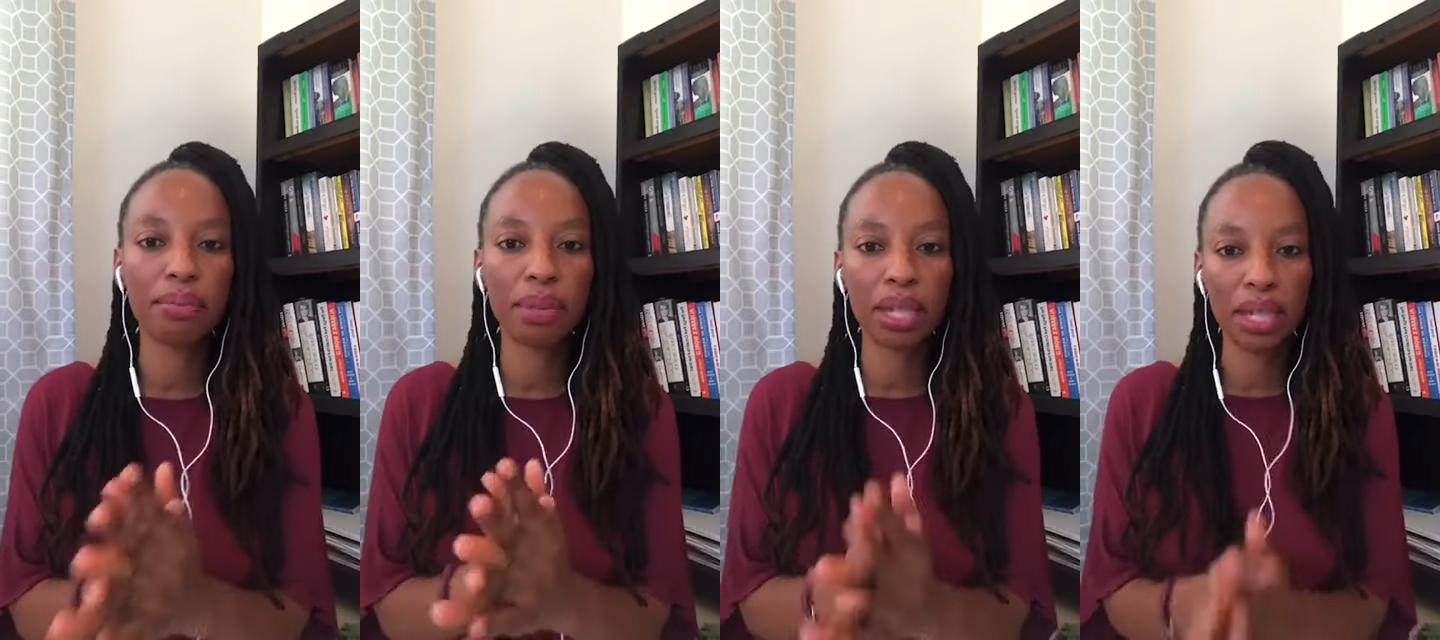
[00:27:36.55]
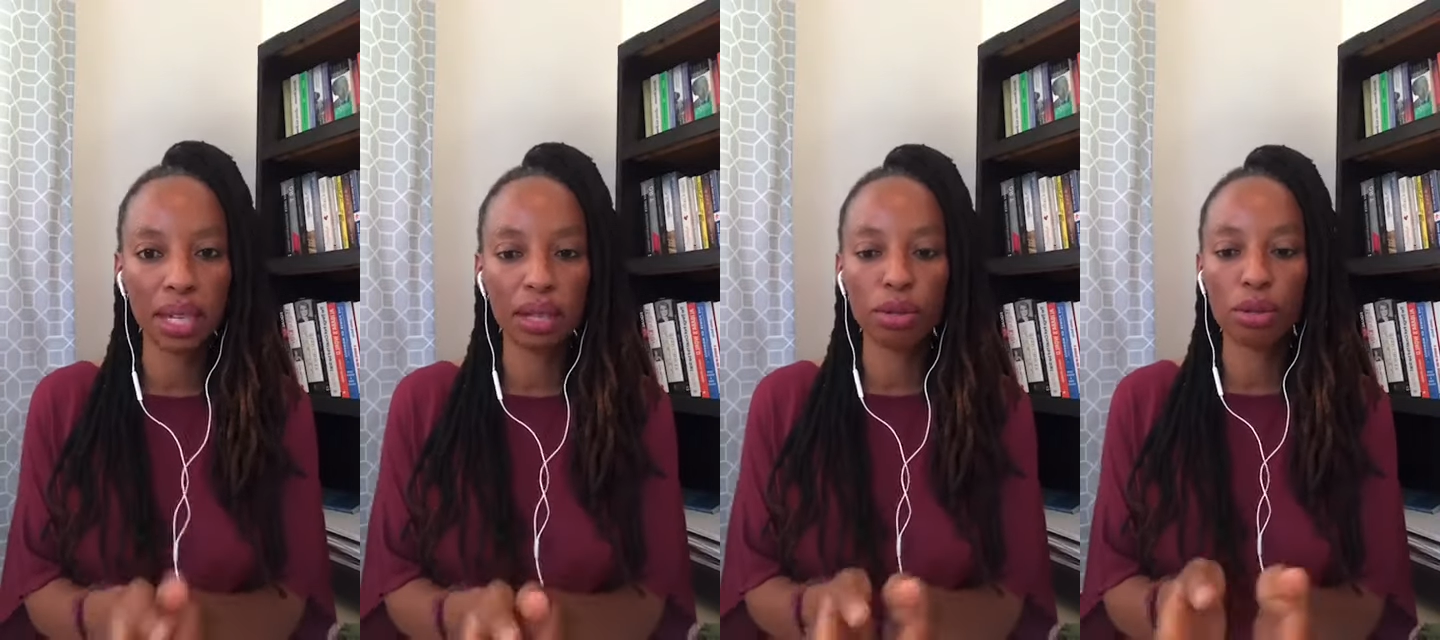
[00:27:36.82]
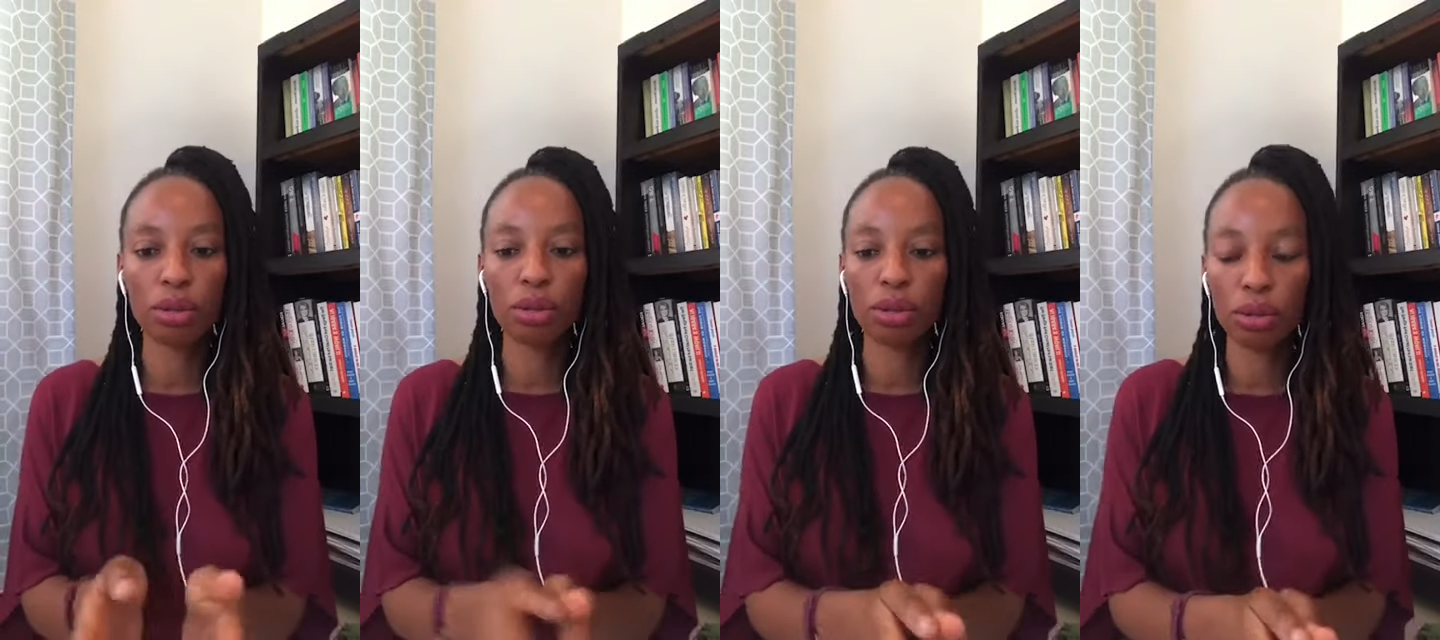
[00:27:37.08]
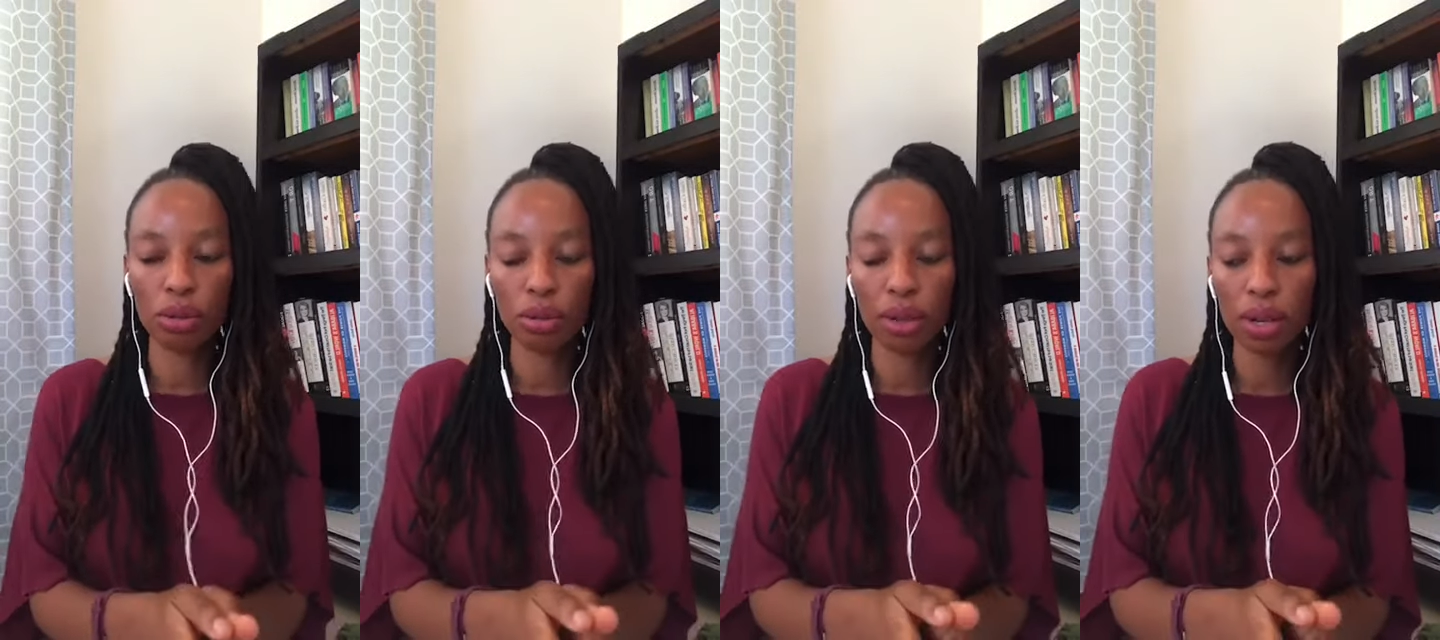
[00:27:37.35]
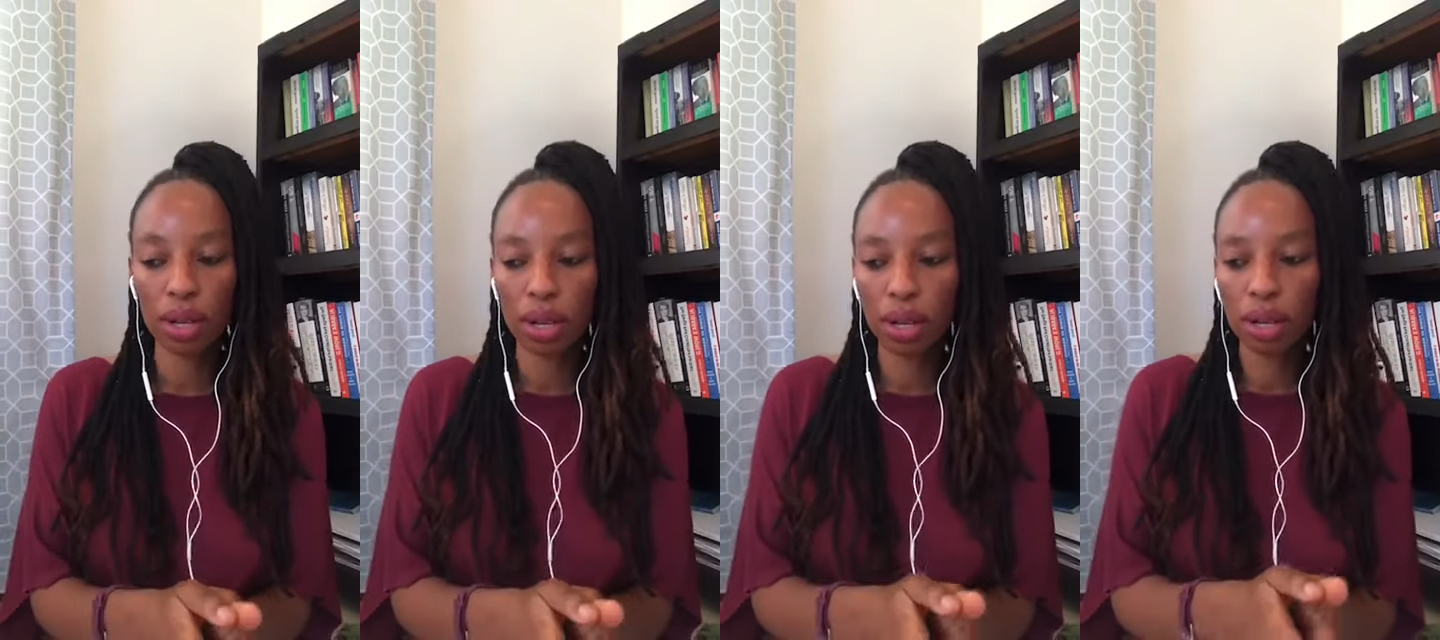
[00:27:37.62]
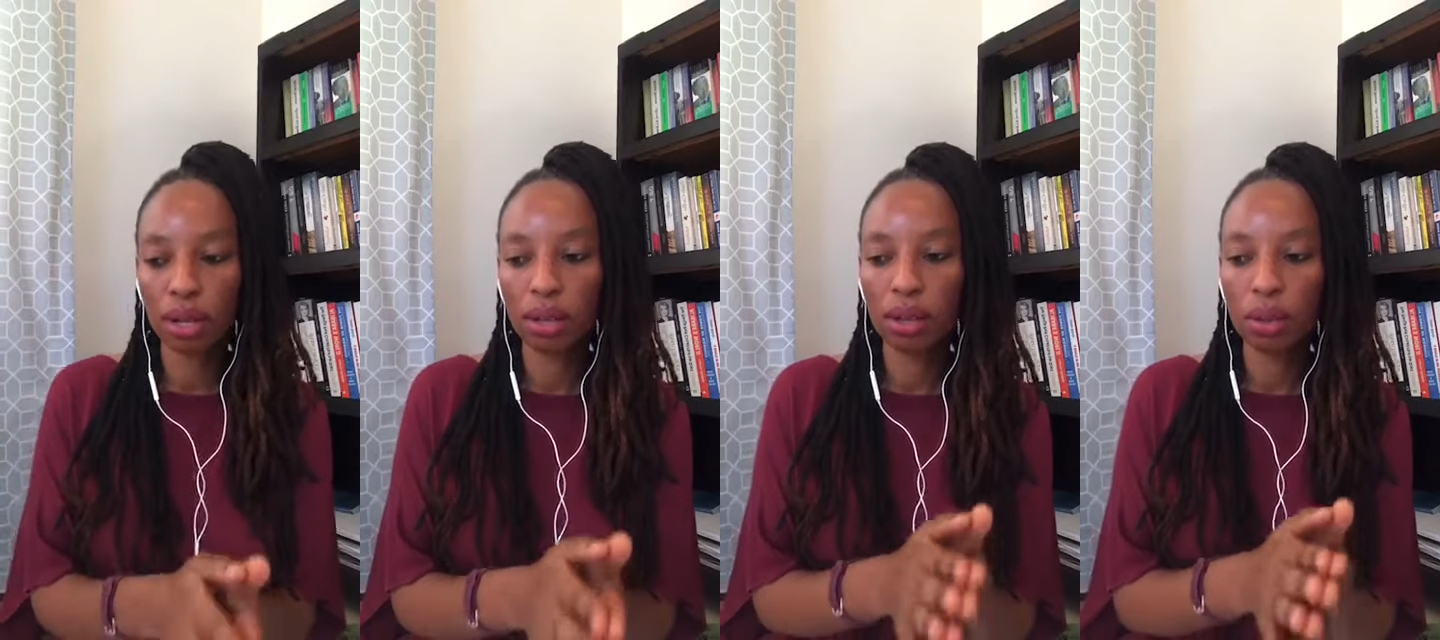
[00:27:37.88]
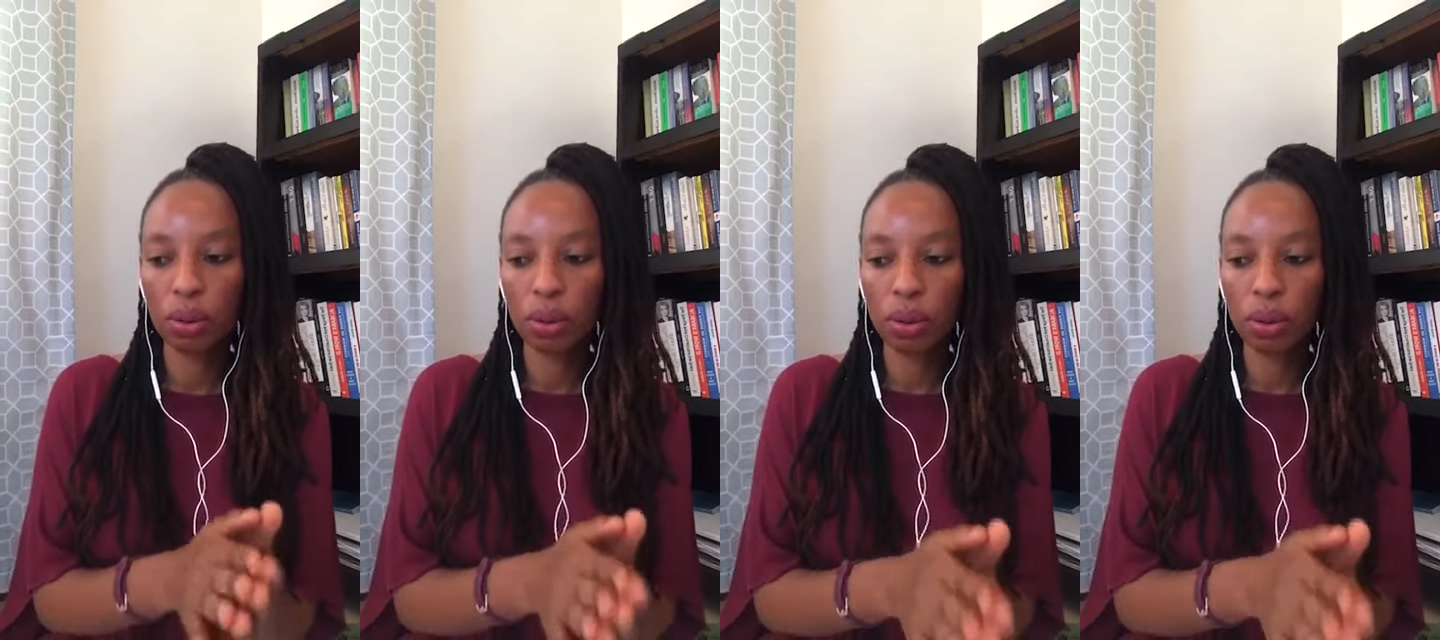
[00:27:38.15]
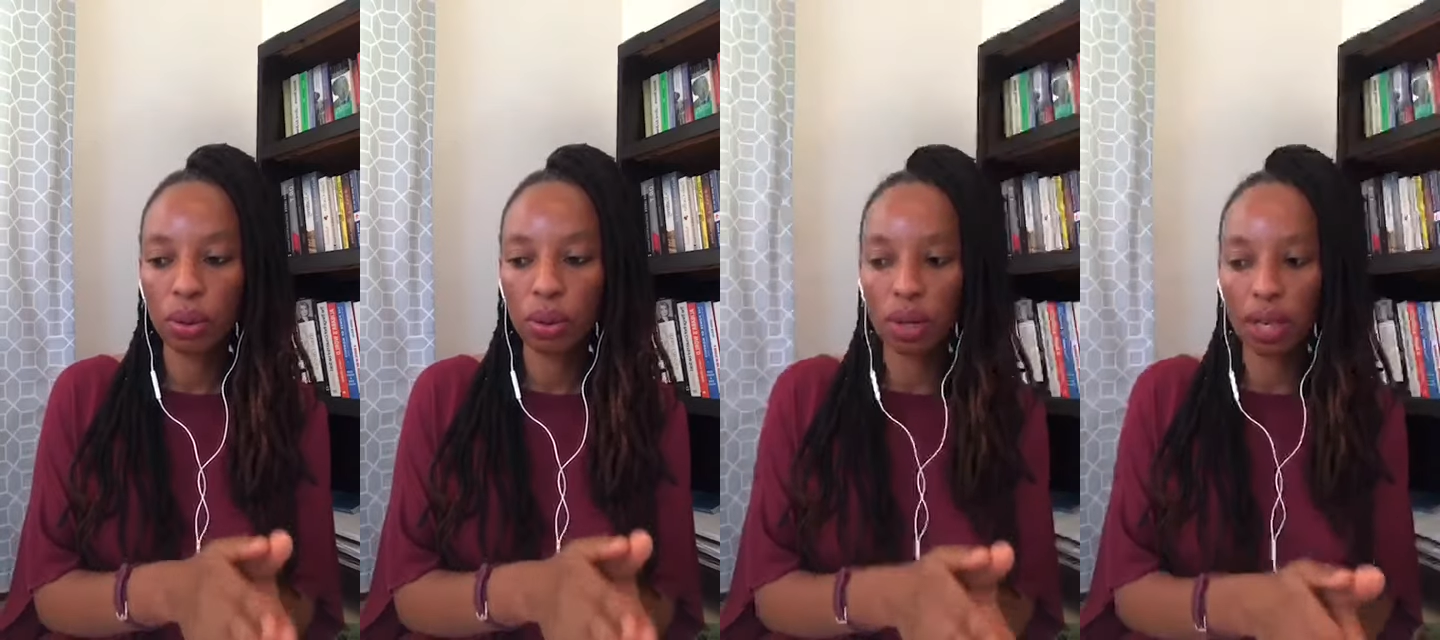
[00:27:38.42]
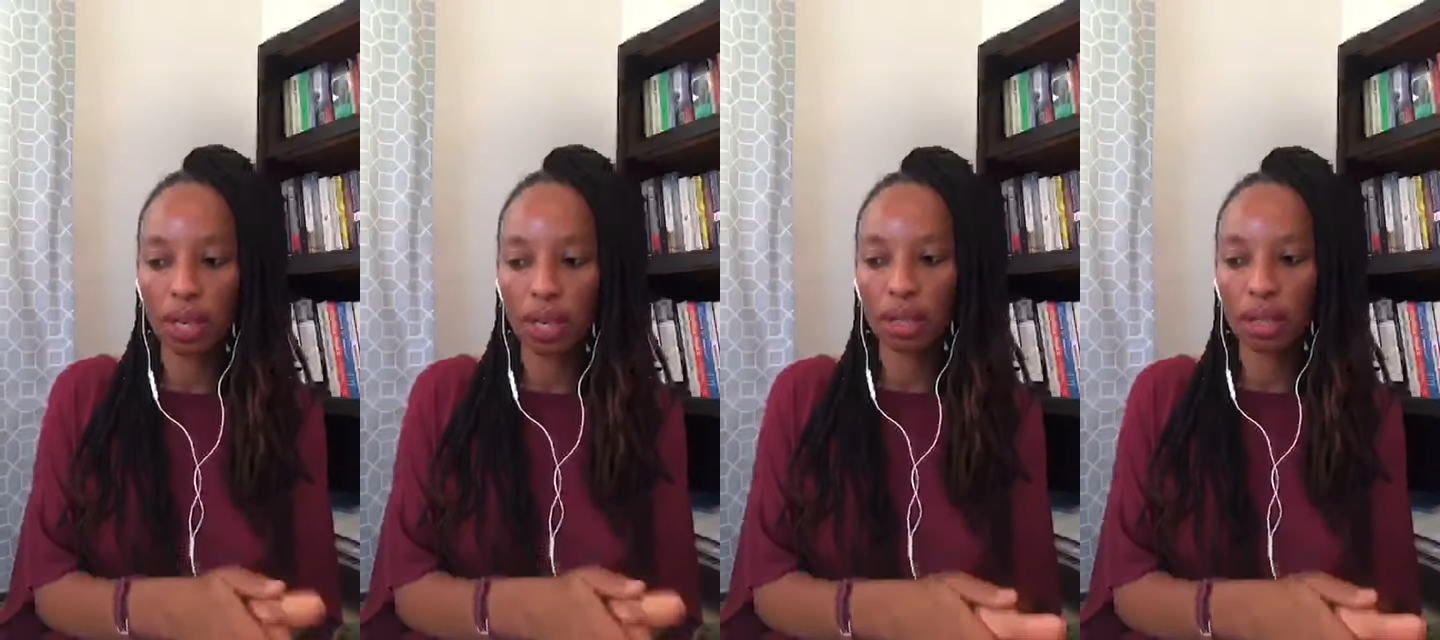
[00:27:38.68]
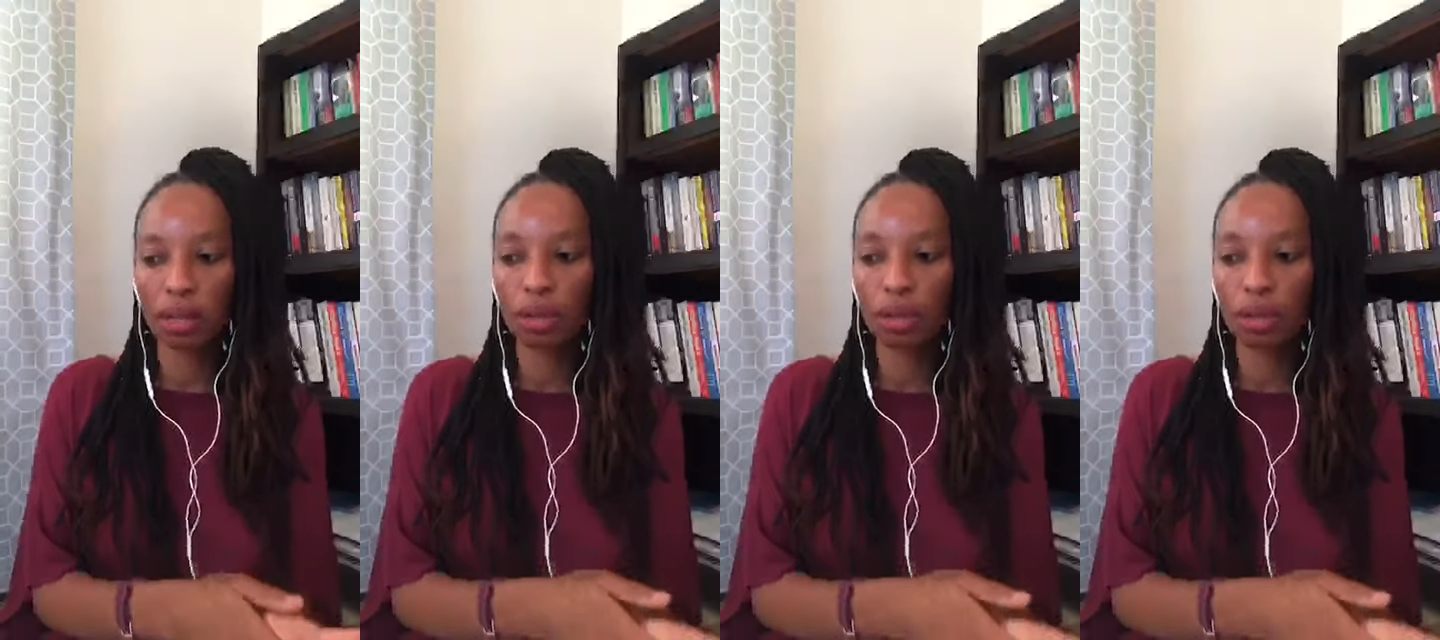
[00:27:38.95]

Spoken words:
And begin to do the work